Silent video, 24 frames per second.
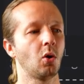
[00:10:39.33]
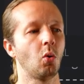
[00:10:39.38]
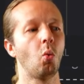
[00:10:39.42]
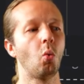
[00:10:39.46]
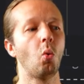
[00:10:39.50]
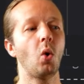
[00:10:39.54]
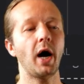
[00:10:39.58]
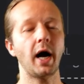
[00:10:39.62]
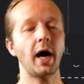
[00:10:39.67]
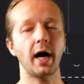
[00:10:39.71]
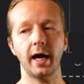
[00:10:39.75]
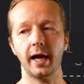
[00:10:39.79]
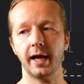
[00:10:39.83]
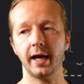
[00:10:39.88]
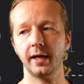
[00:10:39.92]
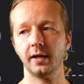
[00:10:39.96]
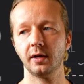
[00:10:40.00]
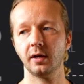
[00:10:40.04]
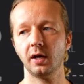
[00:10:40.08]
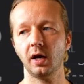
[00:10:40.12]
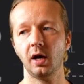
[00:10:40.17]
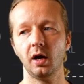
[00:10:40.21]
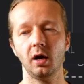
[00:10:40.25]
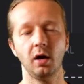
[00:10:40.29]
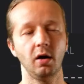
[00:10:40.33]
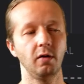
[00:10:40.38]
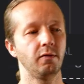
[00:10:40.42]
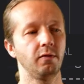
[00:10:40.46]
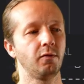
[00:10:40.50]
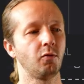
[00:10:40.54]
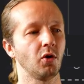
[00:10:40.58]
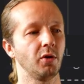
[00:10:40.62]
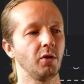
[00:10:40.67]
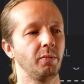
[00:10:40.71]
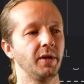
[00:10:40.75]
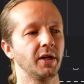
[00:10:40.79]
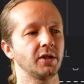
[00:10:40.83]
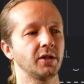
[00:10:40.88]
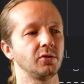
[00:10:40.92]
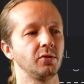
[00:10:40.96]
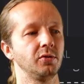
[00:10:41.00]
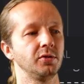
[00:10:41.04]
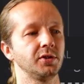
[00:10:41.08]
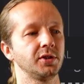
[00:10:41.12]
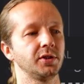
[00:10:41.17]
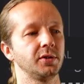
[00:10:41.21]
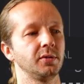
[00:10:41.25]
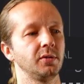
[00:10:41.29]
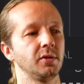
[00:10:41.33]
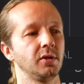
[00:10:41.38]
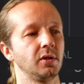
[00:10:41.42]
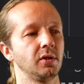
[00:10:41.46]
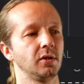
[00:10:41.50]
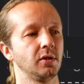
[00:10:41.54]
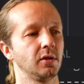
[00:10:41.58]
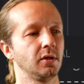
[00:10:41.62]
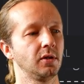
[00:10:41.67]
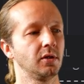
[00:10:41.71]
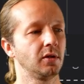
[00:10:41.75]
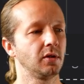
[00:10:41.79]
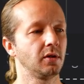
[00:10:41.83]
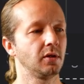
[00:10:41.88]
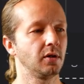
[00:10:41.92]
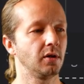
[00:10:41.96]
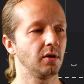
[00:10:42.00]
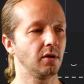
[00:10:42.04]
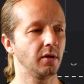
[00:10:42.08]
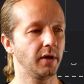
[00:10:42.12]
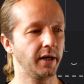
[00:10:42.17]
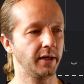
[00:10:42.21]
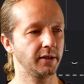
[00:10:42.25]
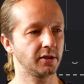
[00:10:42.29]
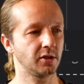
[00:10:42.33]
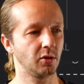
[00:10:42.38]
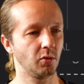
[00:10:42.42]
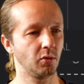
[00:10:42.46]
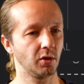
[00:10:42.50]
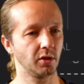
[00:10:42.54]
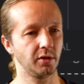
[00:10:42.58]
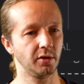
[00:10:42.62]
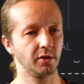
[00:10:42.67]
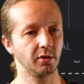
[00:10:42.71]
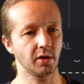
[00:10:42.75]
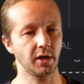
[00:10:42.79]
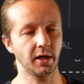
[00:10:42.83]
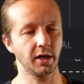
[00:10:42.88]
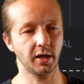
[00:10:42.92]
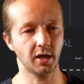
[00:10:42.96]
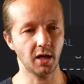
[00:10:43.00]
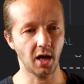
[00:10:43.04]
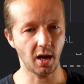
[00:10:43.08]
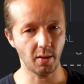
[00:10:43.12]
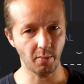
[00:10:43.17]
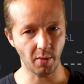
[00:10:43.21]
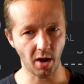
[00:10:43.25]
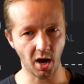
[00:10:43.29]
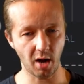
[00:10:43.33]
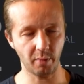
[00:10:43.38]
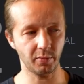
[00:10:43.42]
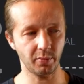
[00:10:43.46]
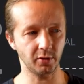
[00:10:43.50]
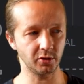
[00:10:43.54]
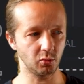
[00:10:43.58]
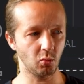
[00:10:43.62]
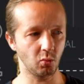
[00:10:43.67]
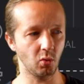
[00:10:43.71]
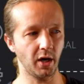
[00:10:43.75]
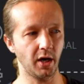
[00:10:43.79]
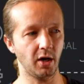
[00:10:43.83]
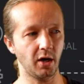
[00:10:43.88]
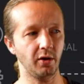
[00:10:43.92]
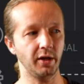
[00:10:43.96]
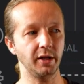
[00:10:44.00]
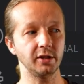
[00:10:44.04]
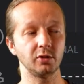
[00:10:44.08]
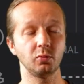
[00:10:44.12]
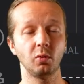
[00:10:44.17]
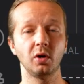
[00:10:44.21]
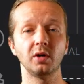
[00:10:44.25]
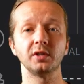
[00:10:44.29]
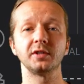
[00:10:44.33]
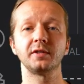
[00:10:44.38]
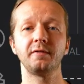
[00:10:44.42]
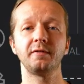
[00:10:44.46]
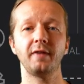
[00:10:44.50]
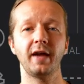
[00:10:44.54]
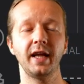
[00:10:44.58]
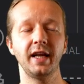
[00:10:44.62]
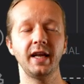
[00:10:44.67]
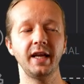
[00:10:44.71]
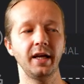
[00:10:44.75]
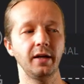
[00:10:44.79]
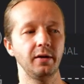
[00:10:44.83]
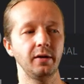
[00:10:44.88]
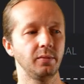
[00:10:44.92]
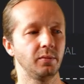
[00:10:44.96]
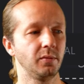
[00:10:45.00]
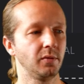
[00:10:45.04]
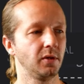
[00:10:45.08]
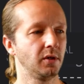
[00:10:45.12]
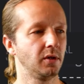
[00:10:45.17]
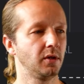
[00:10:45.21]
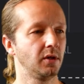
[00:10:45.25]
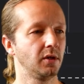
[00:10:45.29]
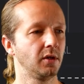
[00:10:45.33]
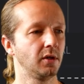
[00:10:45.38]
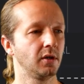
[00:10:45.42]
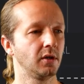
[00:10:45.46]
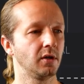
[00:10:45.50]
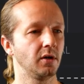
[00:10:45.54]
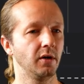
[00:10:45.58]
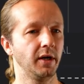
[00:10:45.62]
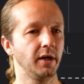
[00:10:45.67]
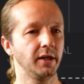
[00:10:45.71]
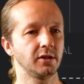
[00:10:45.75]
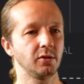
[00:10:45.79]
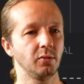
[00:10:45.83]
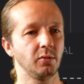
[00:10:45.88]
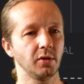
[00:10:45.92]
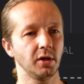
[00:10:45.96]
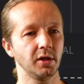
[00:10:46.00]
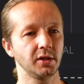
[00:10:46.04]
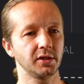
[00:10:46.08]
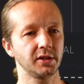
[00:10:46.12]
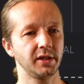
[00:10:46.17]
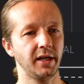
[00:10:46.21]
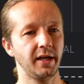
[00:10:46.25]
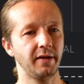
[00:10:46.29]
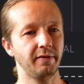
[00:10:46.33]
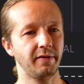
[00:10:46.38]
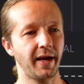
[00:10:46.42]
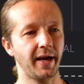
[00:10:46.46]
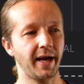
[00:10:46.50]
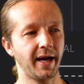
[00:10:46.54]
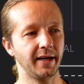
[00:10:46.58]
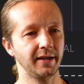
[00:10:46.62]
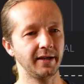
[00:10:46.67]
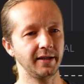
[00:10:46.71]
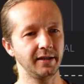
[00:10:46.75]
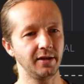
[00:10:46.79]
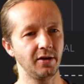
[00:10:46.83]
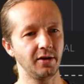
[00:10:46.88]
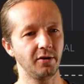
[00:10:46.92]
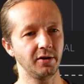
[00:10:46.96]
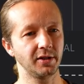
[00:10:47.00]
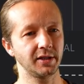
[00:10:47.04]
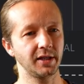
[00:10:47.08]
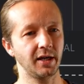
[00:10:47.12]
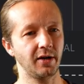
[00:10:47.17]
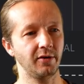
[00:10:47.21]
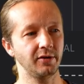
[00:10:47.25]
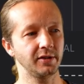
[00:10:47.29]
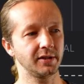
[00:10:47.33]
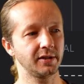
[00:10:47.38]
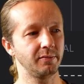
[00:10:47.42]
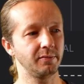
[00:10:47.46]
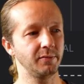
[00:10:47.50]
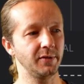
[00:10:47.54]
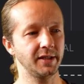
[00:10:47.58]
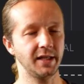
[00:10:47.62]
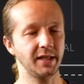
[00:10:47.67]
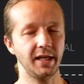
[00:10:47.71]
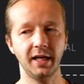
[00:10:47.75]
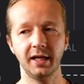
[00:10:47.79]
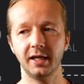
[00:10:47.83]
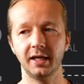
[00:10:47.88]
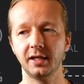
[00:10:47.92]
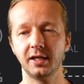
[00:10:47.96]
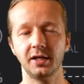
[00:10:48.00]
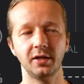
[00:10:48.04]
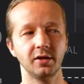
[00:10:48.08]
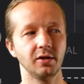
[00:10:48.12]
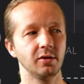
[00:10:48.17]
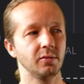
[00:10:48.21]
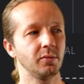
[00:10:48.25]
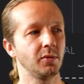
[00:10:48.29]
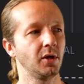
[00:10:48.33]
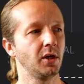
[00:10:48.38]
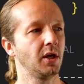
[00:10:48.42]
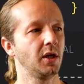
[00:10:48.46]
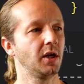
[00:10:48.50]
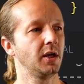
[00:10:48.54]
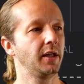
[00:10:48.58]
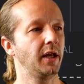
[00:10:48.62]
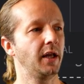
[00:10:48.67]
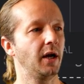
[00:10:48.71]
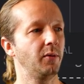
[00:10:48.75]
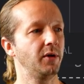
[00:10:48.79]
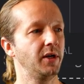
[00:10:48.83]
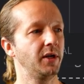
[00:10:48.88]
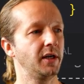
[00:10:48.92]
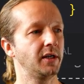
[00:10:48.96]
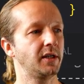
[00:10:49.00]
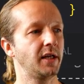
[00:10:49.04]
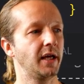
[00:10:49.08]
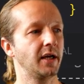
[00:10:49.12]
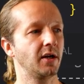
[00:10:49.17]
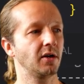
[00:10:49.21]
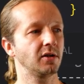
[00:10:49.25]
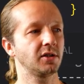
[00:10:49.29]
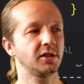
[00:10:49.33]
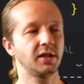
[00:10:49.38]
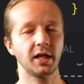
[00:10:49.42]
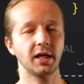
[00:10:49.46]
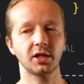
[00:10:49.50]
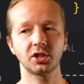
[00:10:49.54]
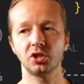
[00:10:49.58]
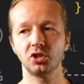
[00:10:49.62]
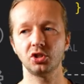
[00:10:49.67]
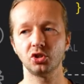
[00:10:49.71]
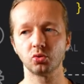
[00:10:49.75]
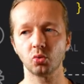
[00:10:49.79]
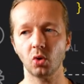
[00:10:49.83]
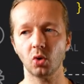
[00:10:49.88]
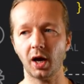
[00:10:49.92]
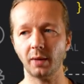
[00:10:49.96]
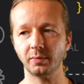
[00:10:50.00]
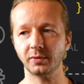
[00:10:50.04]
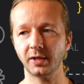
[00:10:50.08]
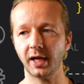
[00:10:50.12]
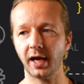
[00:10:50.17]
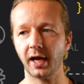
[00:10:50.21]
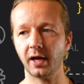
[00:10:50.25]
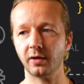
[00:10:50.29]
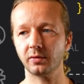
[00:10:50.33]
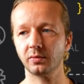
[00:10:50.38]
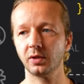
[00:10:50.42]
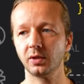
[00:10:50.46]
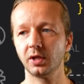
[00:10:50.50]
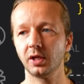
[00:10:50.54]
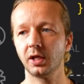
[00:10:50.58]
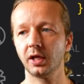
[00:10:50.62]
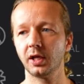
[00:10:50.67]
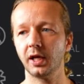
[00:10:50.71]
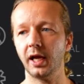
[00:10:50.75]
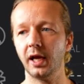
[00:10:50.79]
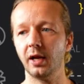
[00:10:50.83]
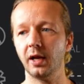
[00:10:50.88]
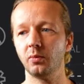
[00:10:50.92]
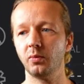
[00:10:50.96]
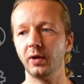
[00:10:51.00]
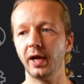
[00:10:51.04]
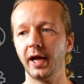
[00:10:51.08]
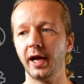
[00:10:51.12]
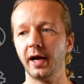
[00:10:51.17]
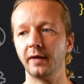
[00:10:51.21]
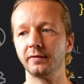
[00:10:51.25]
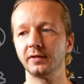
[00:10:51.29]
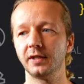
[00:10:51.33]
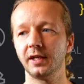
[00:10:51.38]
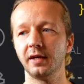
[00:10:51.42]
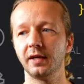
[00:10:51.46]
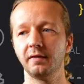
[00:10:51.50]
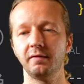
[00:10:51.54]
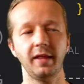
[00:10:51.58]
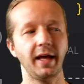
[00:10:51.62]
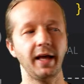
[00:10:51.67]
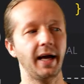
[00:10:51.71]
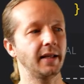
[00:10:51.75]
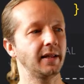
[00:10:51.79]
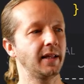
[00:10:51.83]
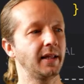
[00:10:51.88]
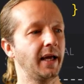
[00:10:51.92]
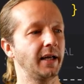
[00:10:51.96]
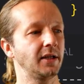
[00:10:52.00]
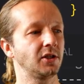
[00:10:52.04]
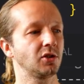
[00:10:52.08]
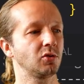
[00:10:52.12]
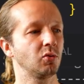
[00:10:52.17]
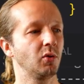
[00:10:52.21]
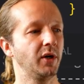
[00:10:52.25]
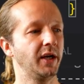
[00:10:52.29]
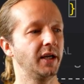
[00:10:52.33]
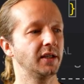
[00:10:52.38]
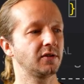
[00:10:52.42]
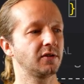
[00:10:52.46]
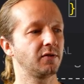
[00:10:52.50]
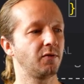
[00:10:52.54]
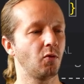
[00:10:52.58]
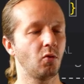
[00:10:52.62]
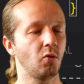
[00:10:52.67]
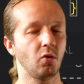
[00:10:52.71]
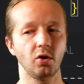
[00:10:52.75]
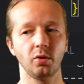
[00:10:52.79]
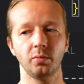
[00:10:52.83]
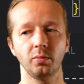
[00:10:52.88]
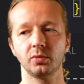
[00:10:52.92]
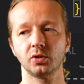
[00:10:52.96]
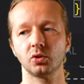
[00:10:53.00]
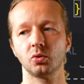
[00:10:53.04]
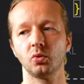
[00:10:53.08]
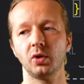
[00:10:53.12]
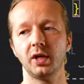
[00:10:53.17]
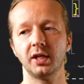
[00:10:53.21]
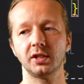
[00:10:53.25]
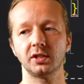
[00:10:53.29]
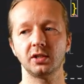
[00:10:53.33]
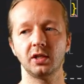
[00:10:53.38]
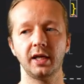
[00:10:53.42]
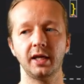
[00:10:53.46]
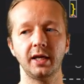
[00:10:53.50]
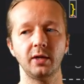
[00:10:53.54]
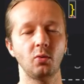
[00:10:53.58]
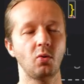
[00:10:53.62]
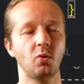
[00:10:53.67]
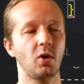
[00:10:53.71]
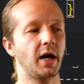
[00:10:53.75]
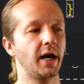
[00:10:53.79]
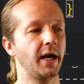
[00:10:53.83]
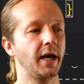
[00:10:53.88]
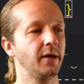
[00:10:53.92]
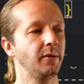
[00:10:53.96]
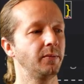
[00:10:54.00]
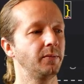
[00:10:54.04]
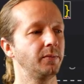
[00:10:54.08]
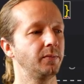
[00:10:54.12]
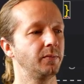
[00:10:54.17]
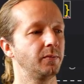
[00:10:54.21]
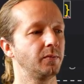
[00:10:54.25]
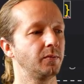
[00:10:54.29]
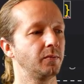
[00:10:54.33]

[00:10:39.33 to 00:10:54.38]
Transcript: Y of 40 pixels. All right, so they're gonna come up as well as fade in. All right, so we're gonna save that. Notice how it's hidden here. Now we need to take our section drop down and we have to give that transform translate Y.